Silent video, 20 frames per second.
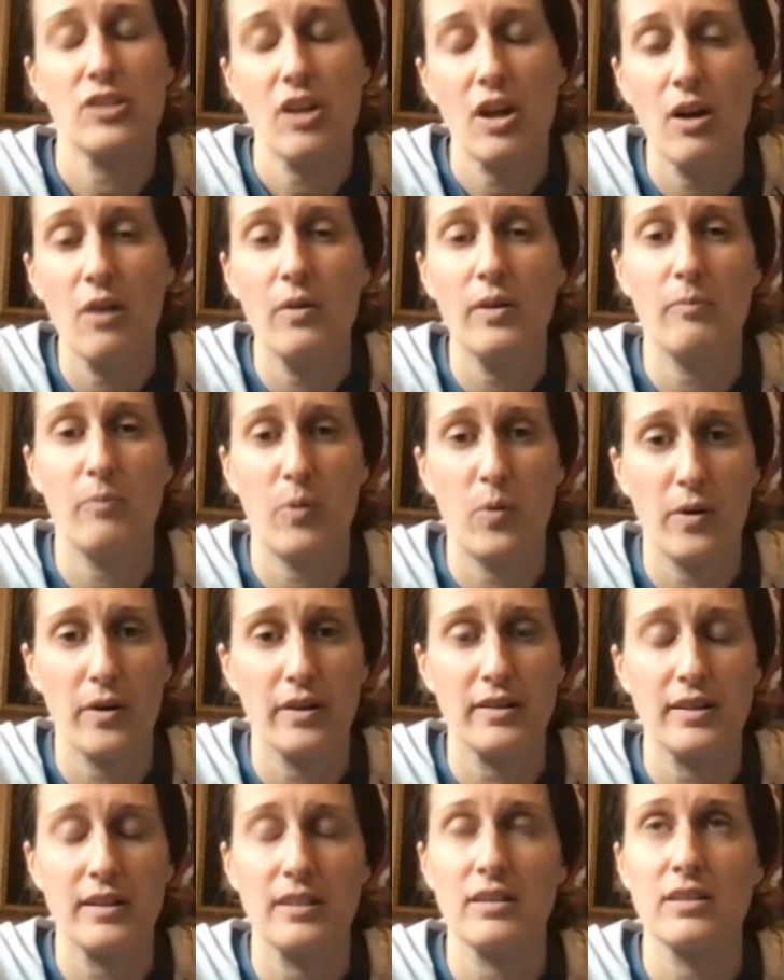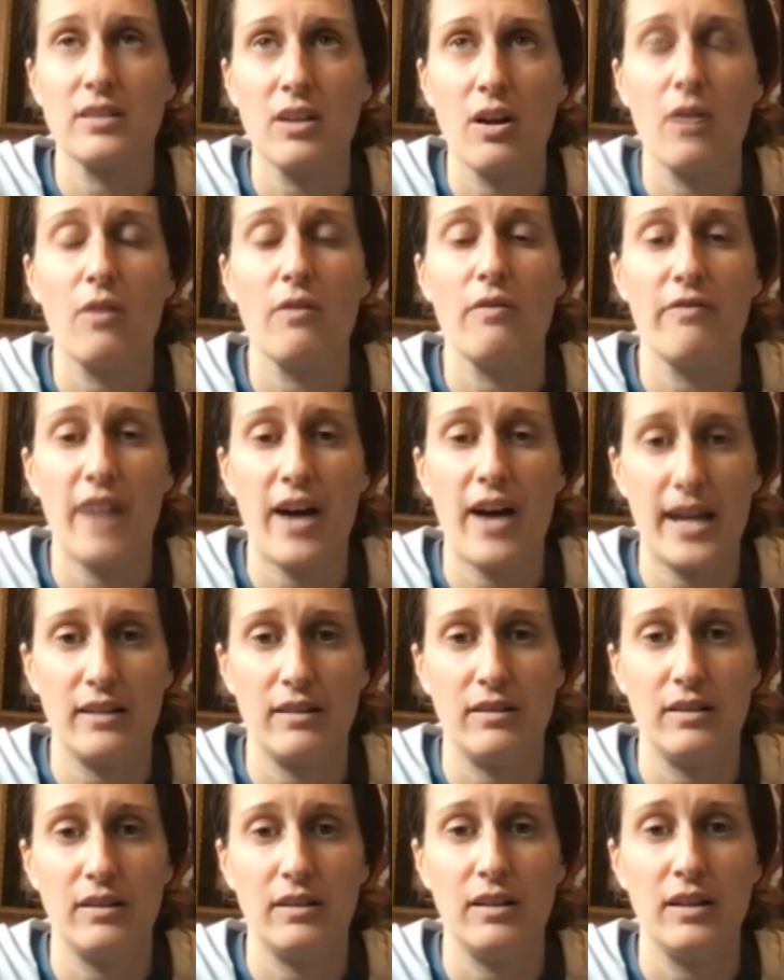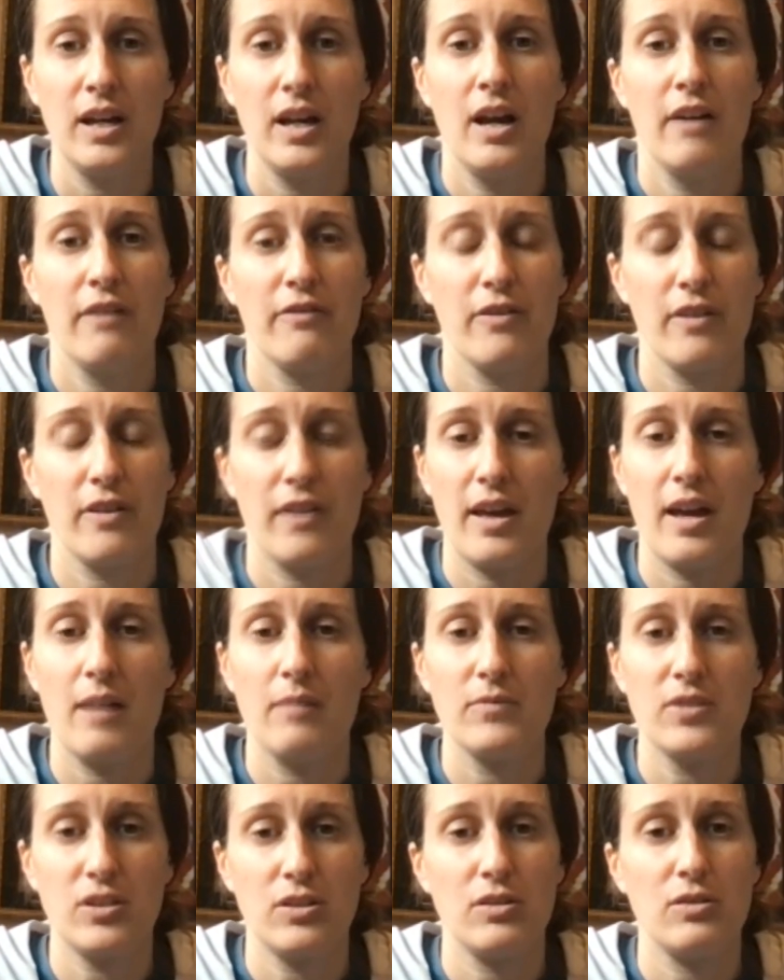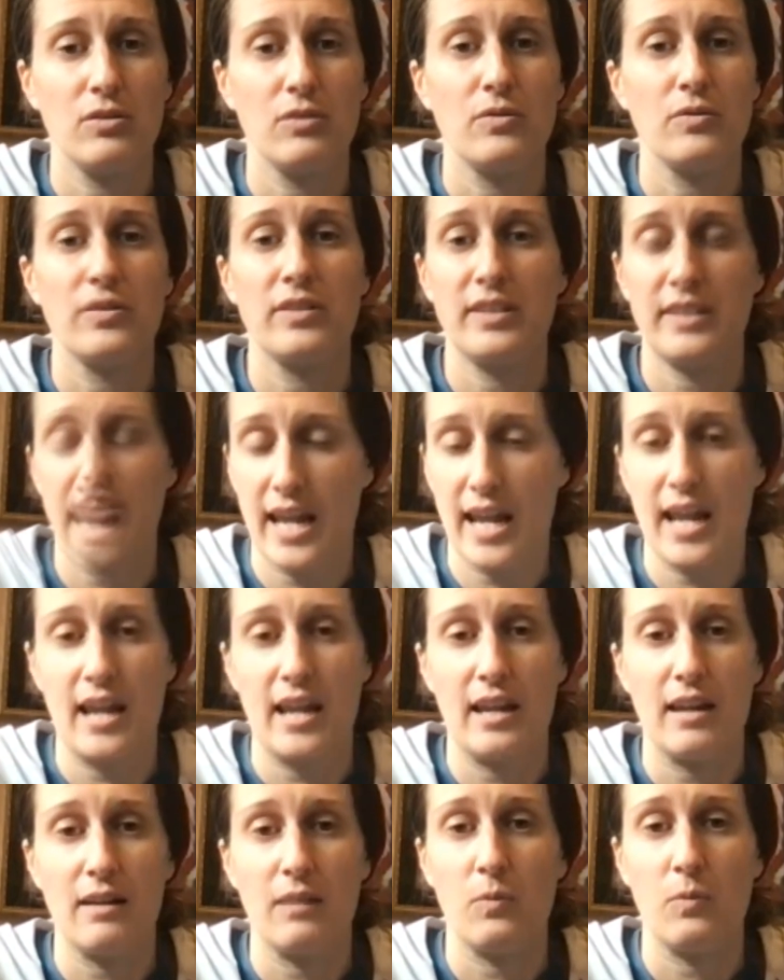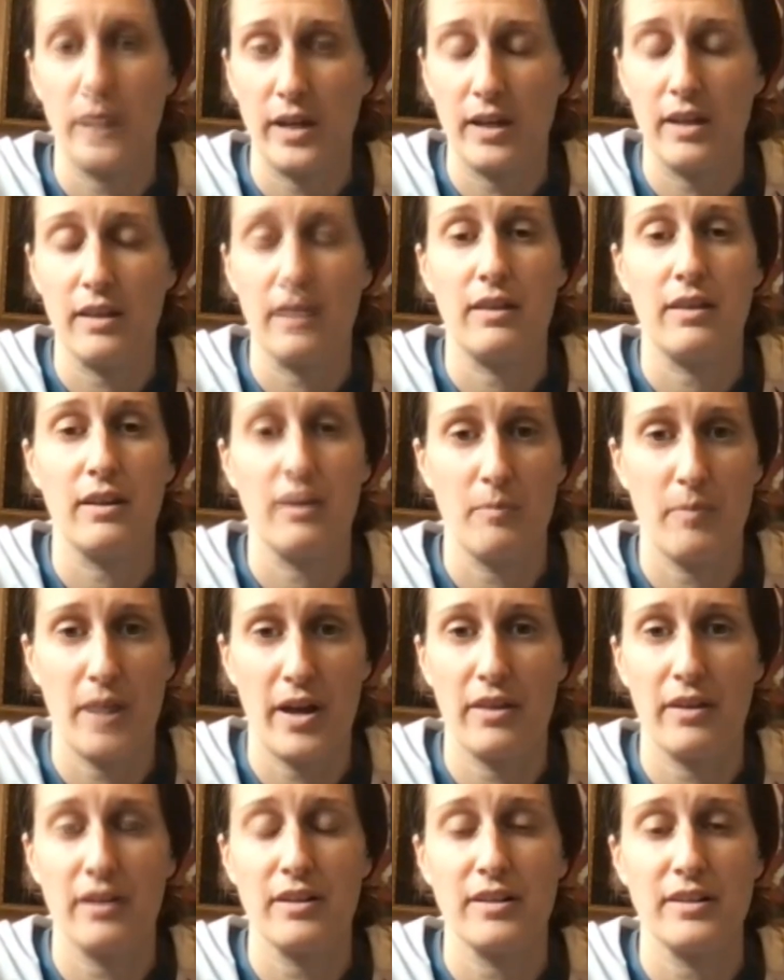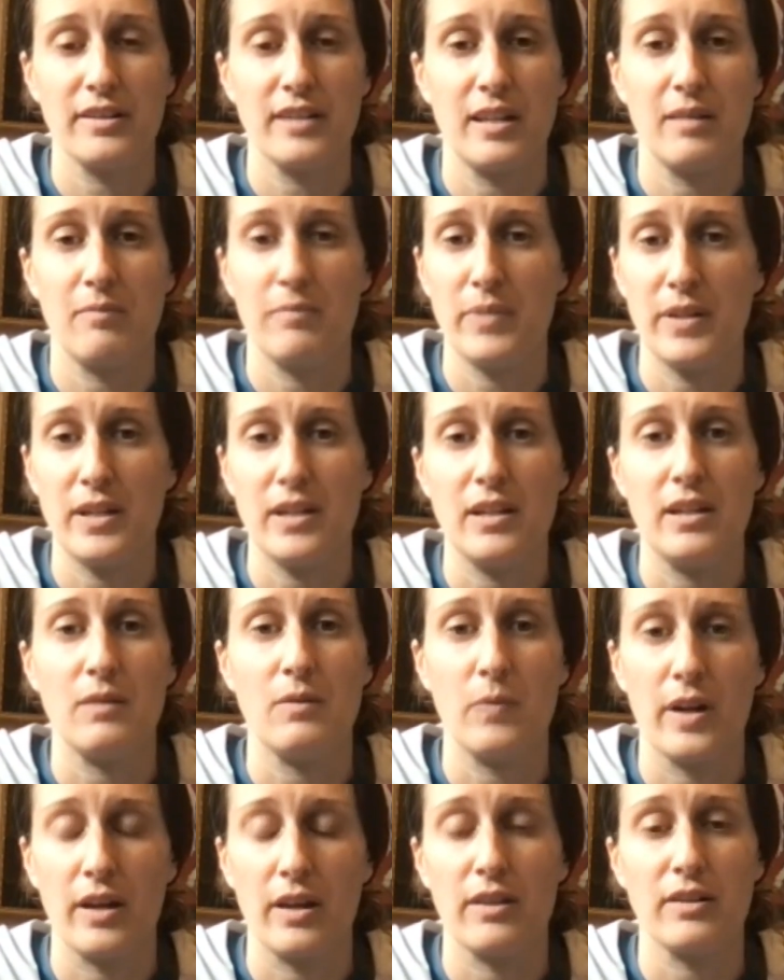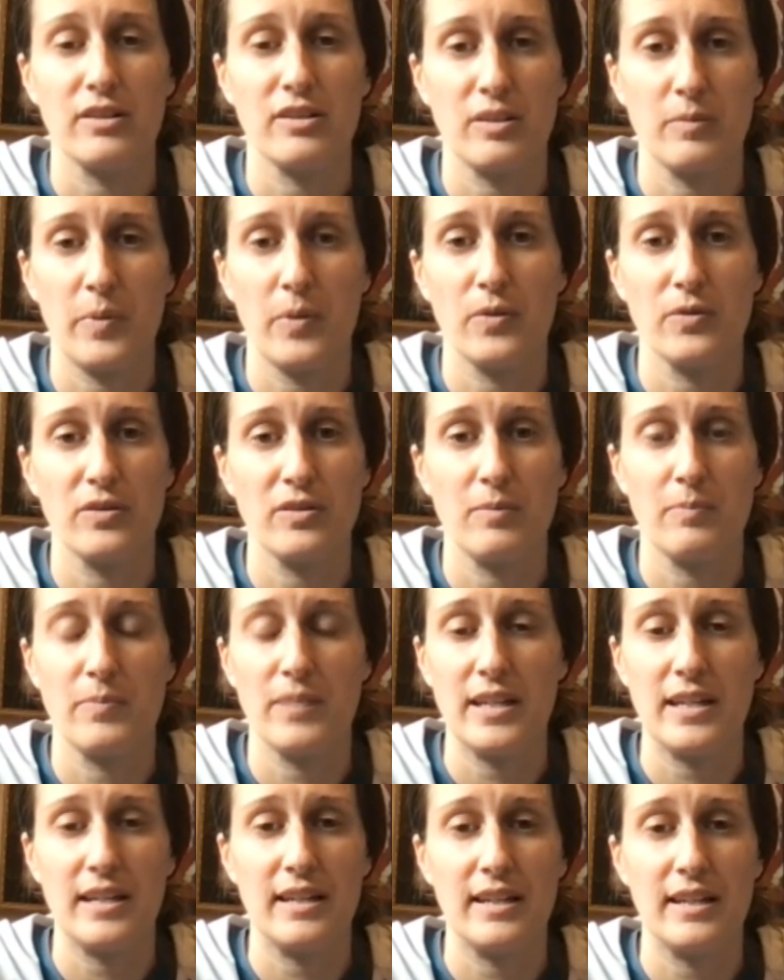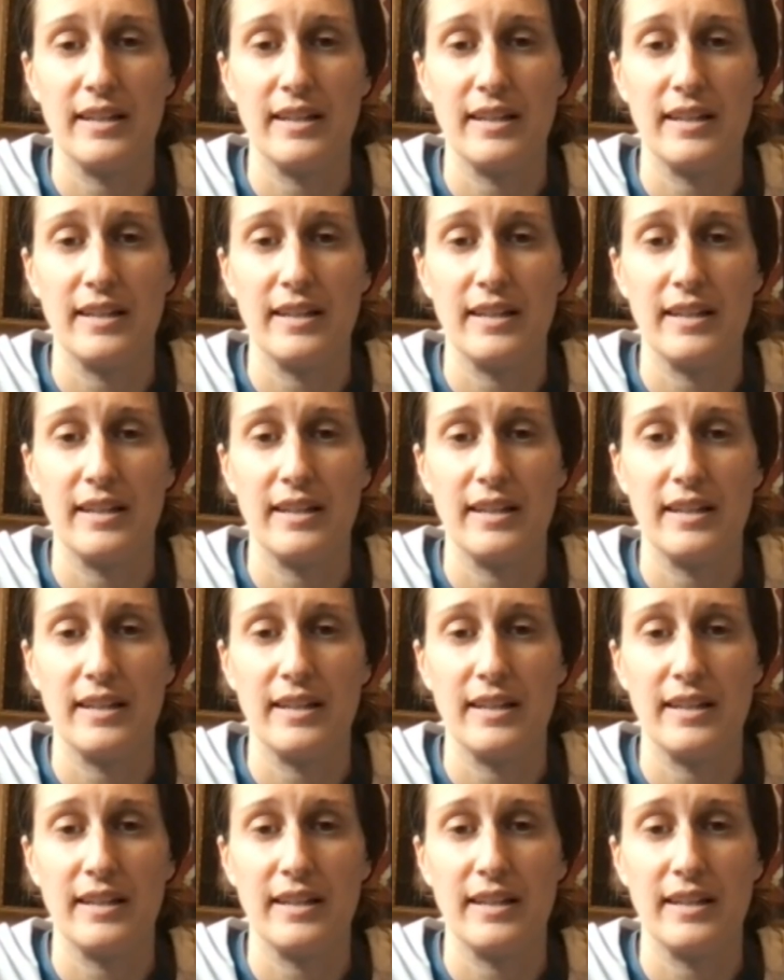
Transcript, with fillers: So important and so vital for them to stay with their mothers and be where they're supposed to be.